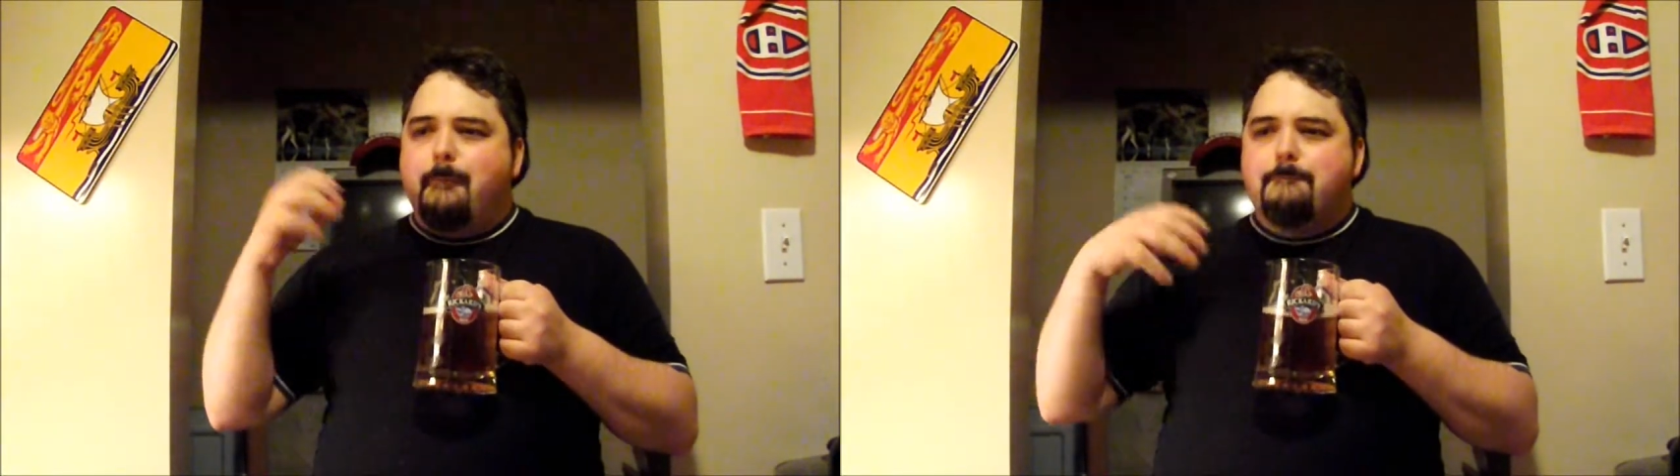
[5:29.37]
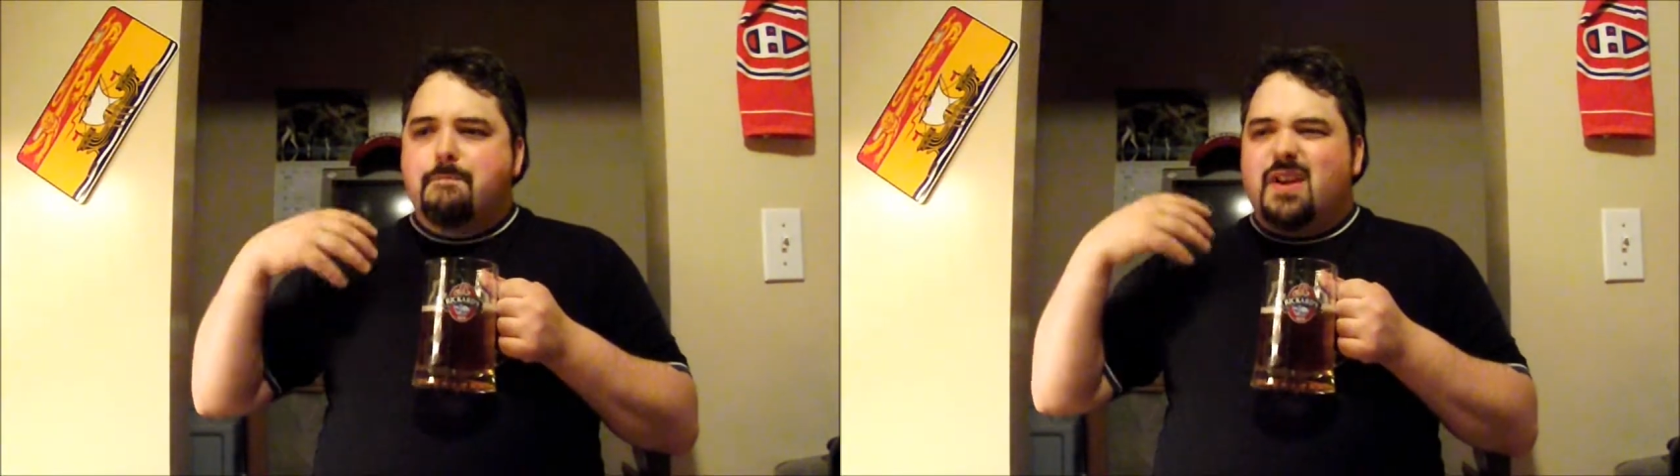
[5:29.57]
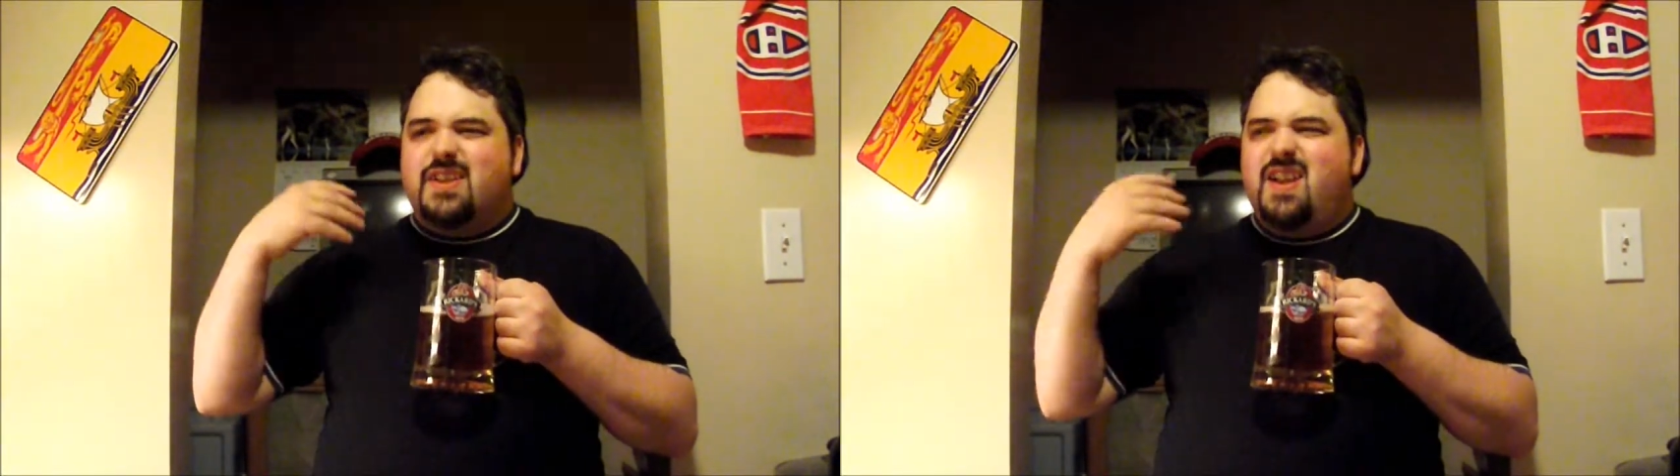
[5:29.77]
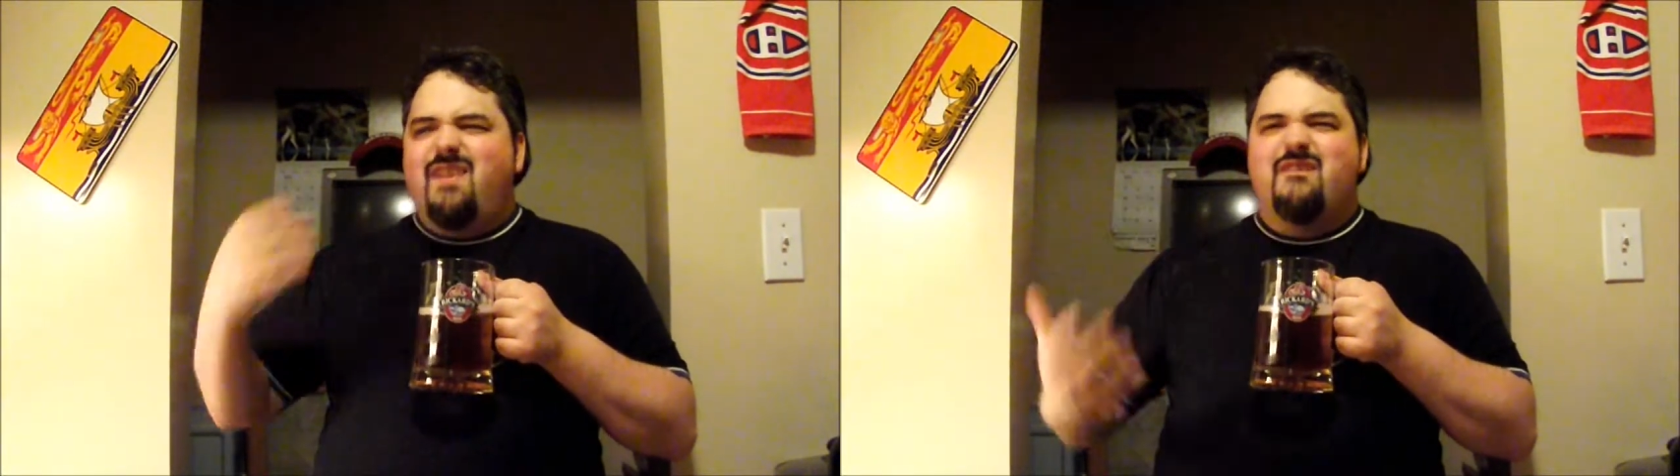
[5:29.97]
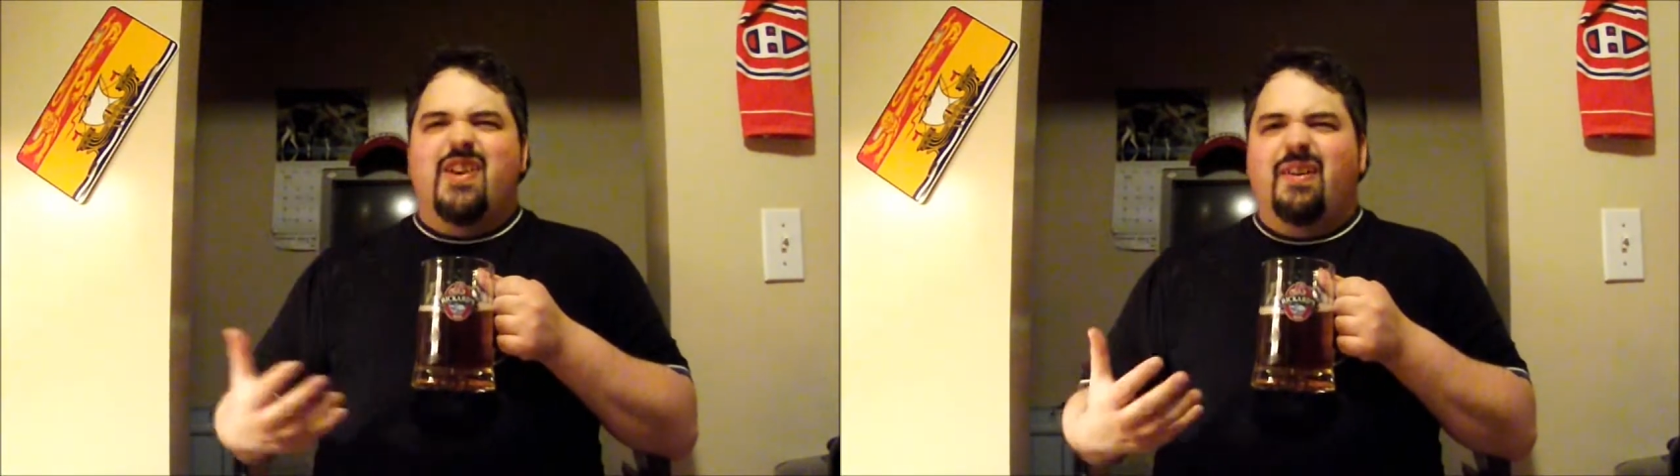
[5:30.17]
but it's not
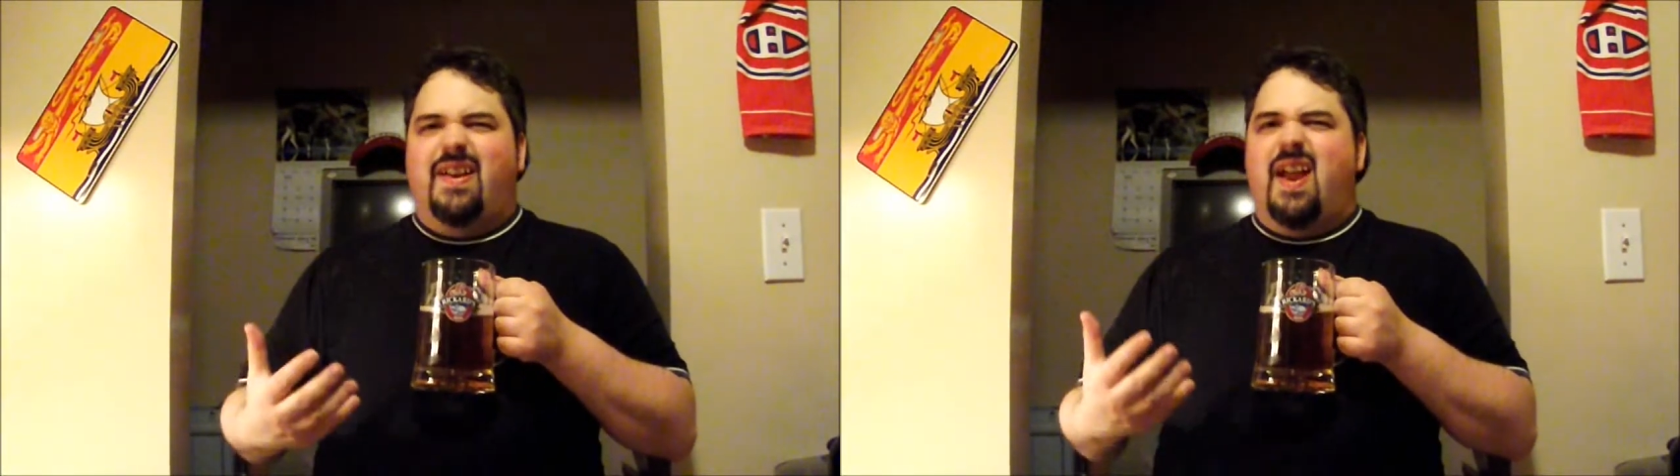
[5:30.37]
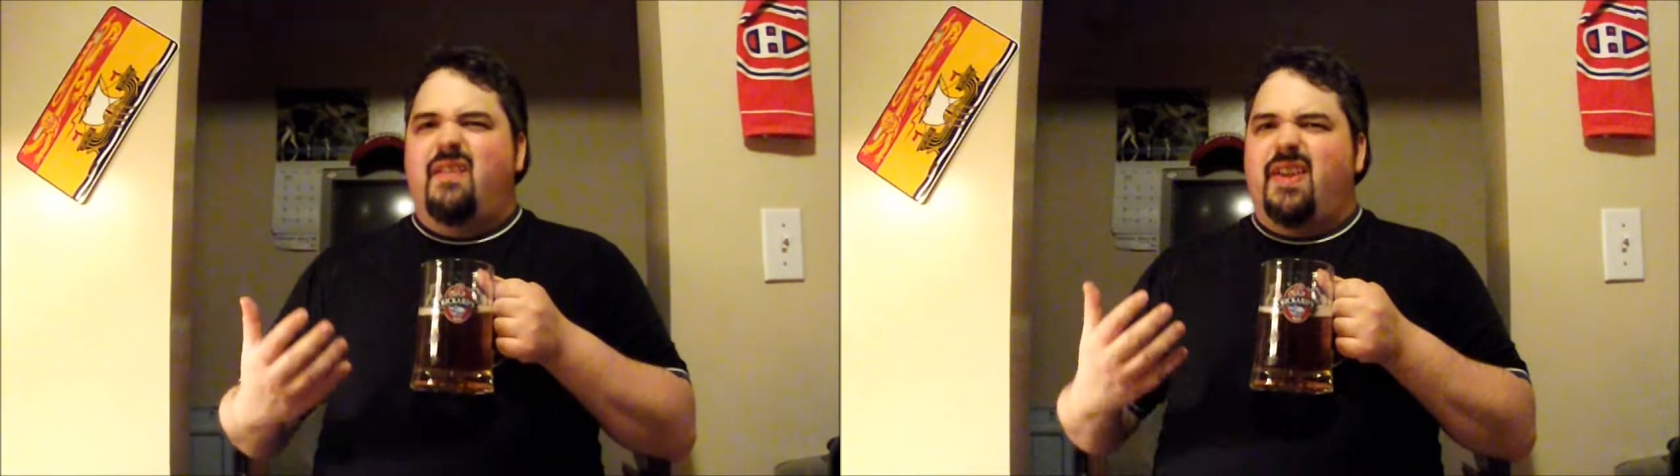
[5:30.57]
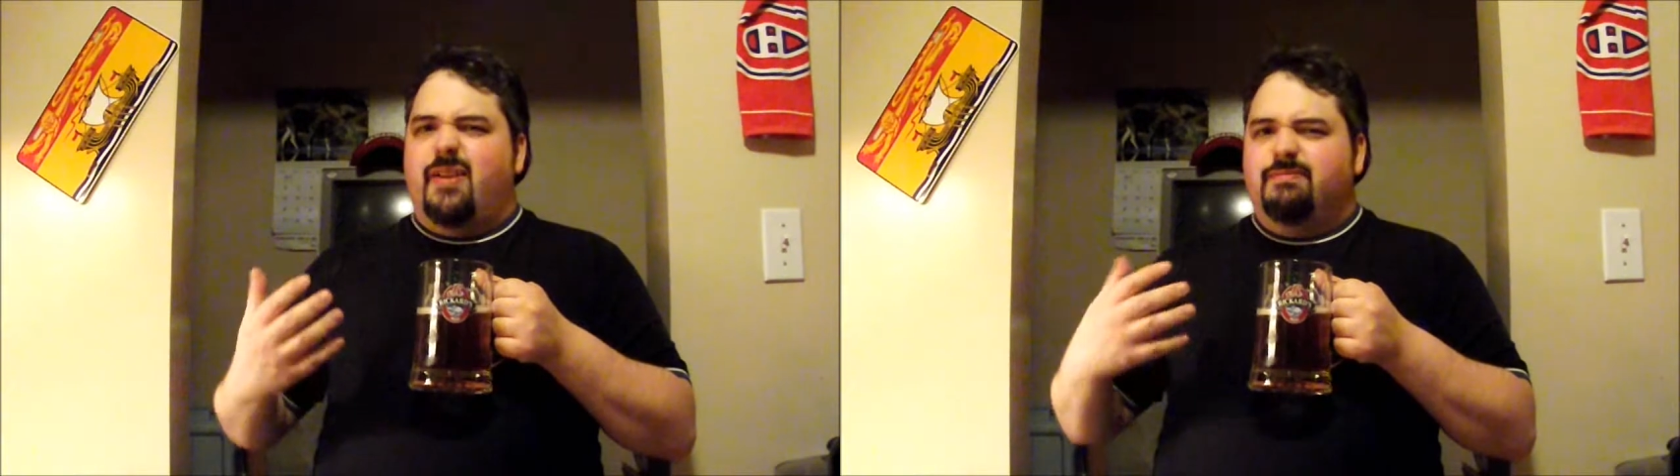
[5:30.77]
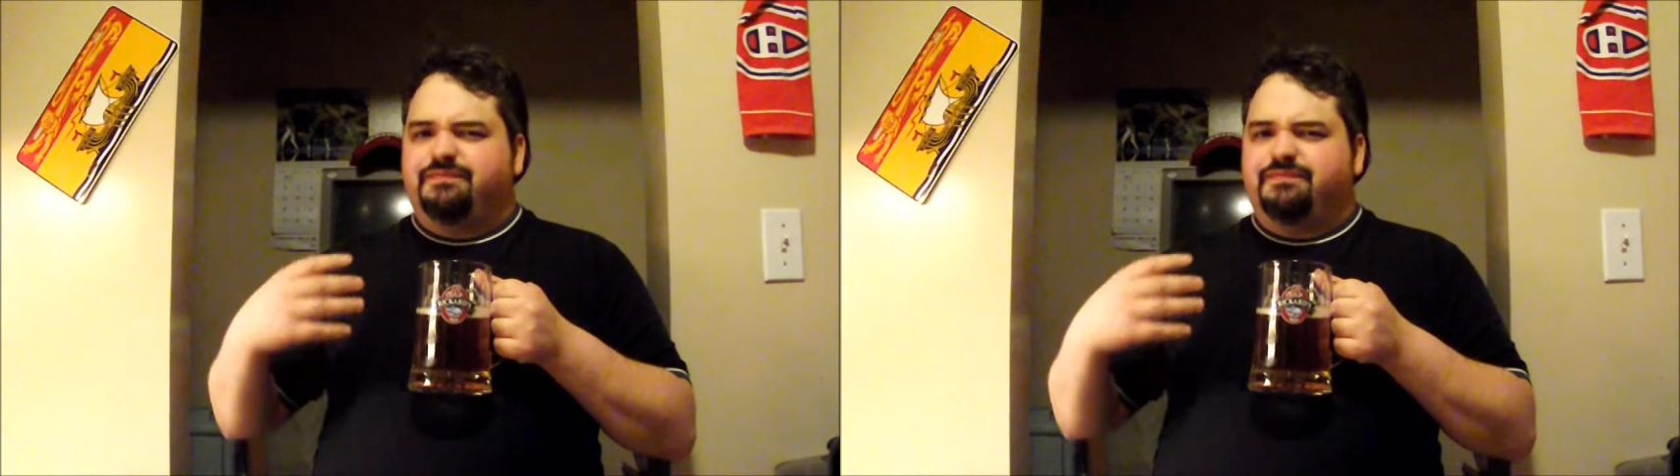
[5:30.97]
very heavy.